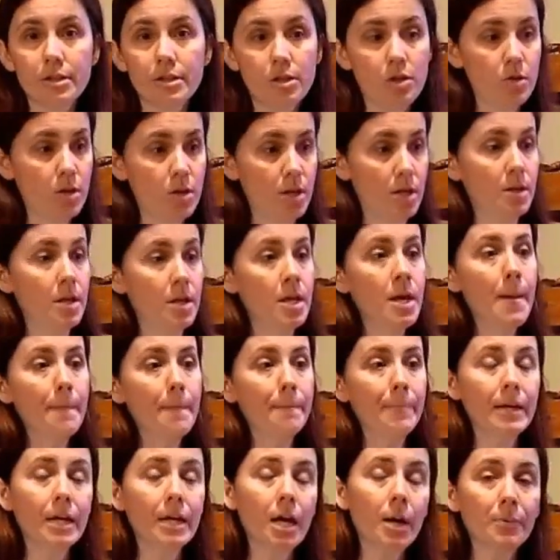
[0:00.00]
You can
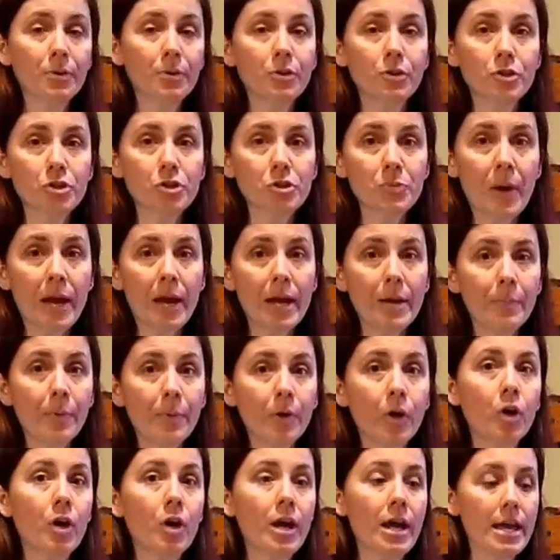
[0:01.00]
pick up your
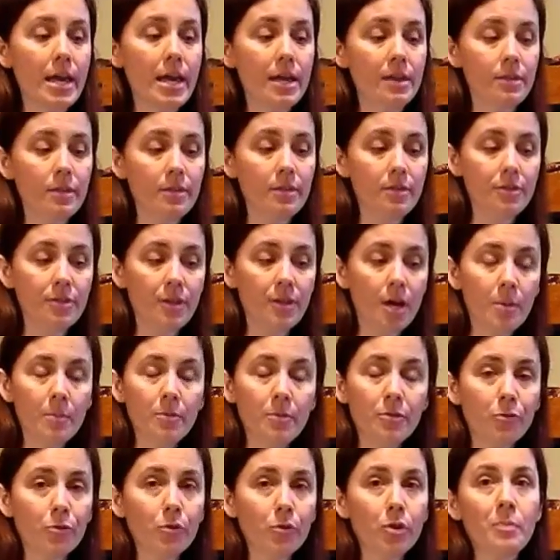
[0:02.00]
newspaper and thumb
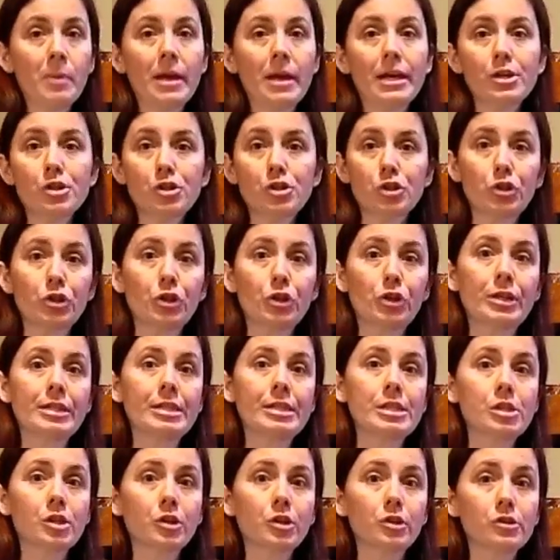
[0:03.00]
through and make sure your
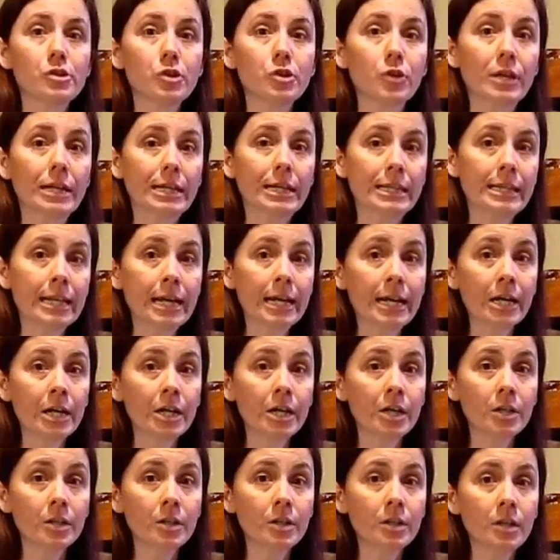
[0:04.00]
inserts are in
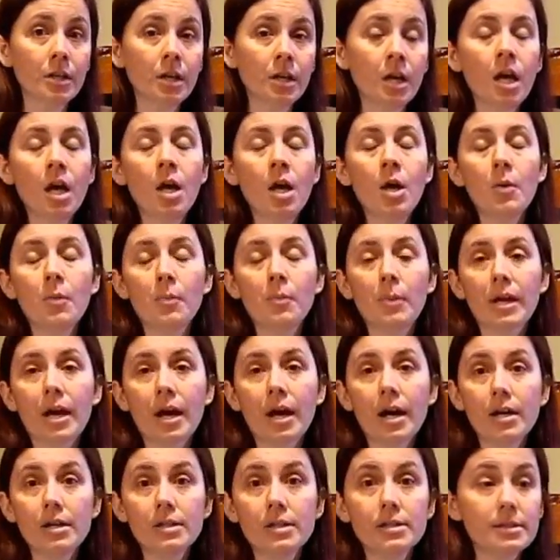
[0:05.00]
there,
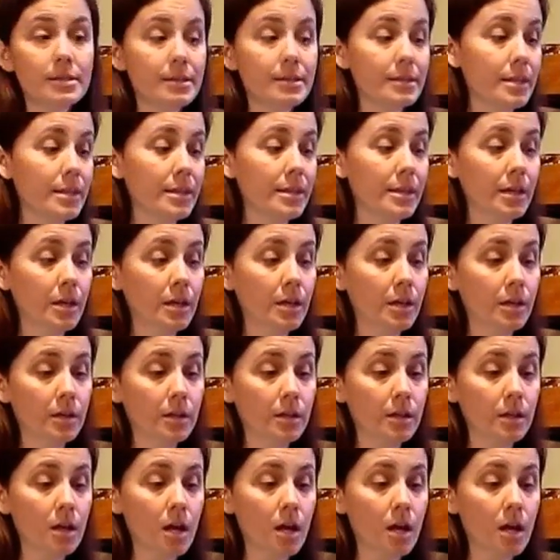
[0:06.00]
because the